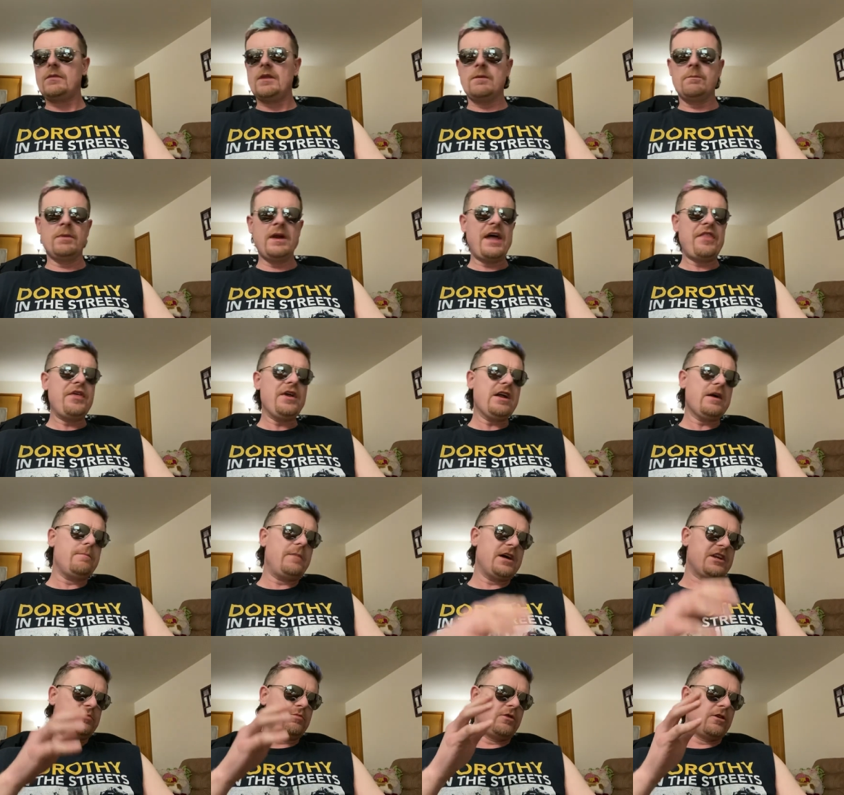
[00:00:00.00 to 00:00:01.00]
But I think a
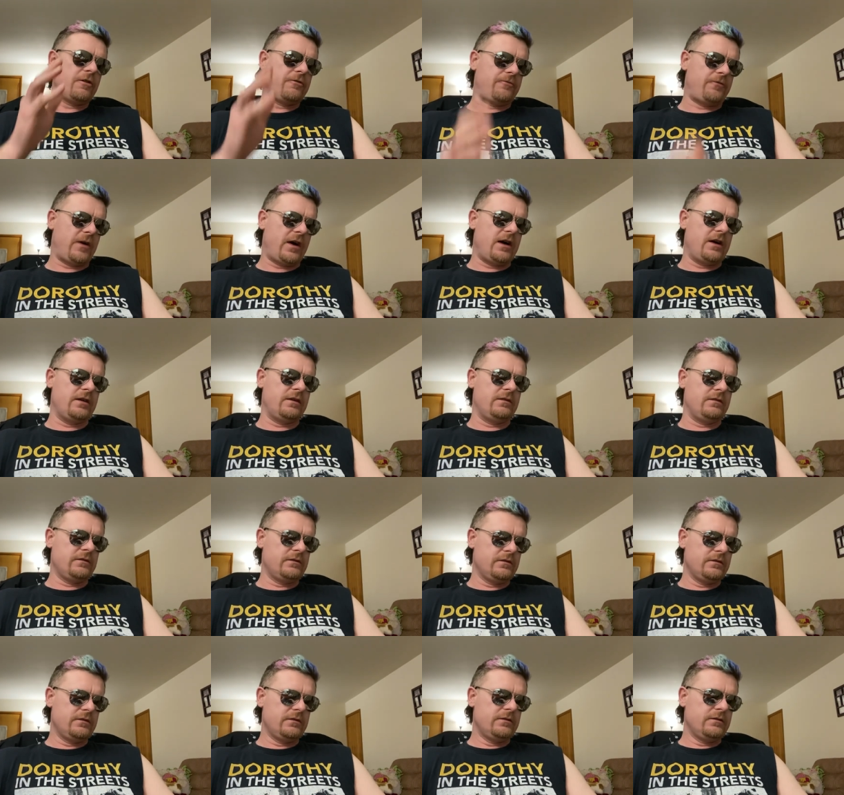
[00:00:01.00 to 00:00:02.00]
much more fun
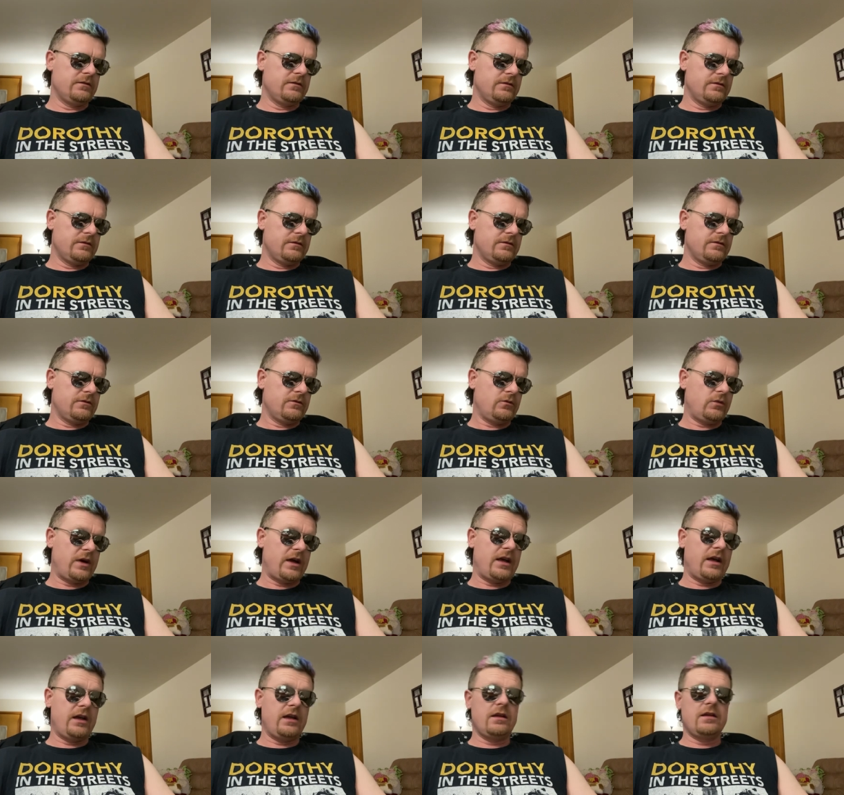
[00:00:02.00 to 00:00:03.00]

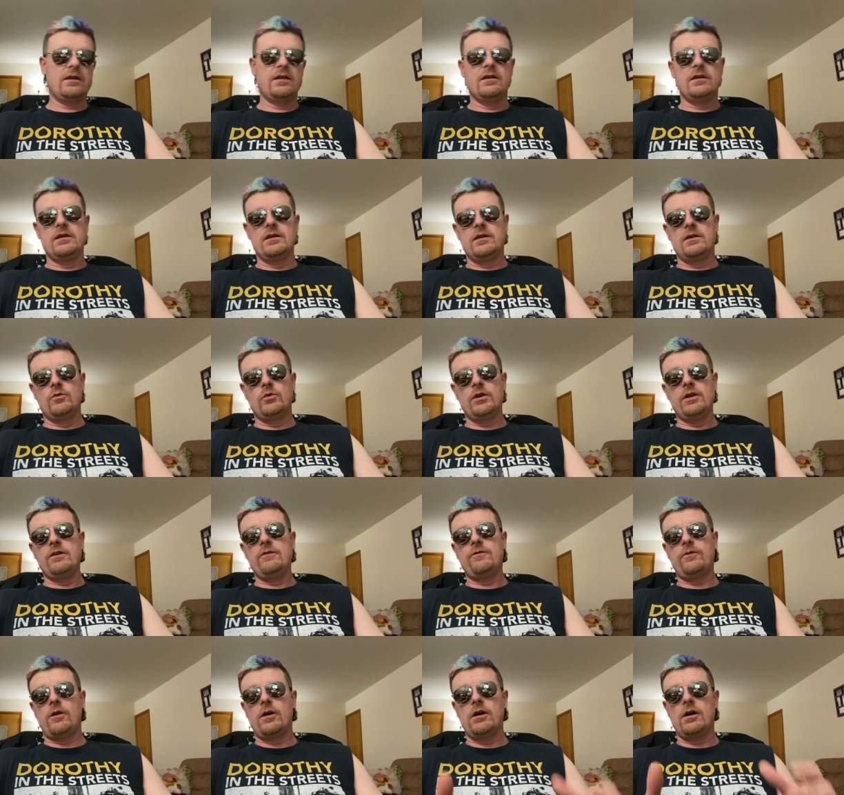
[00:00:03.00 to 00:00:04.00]
way would
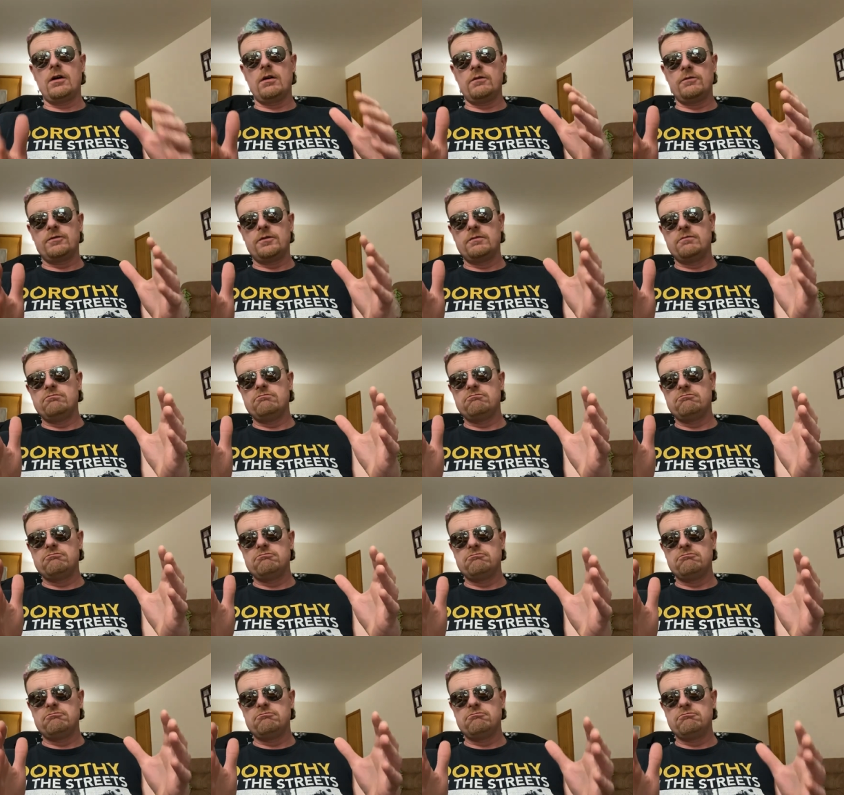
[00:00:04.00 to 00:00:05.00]
involve
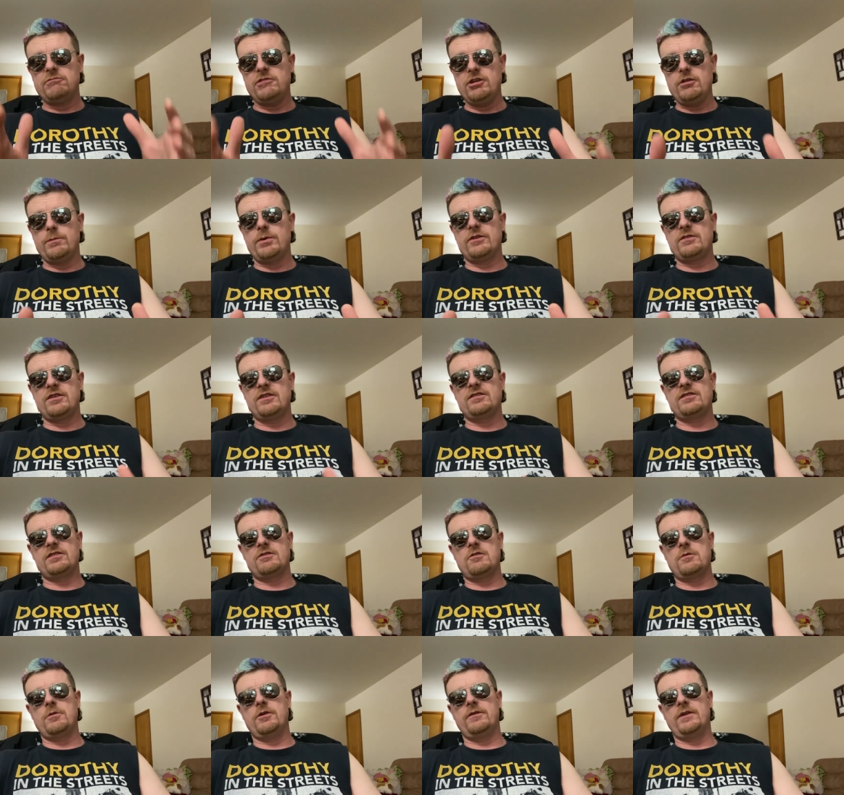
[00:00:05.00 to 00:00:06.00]
you potentially
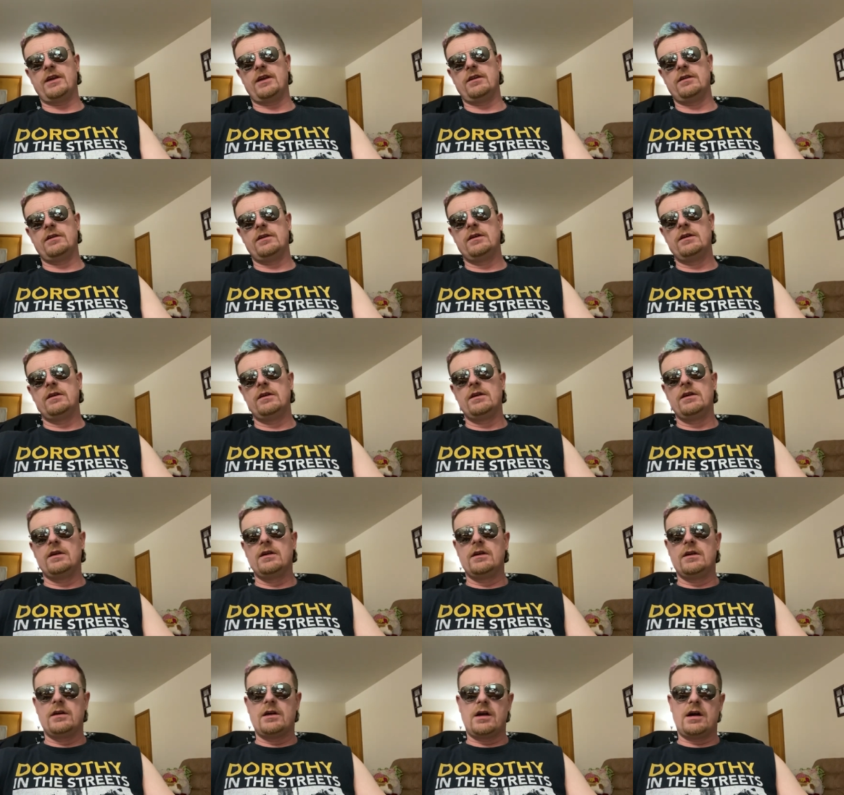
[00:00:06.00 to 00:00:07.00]
removing it.
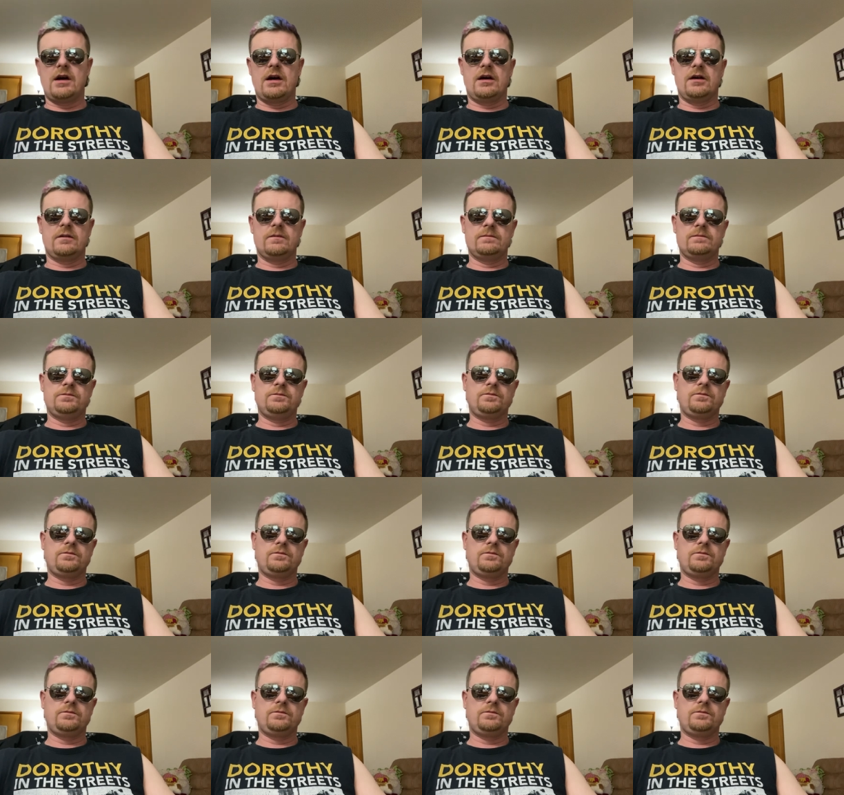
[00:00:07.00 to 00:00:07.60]
Um,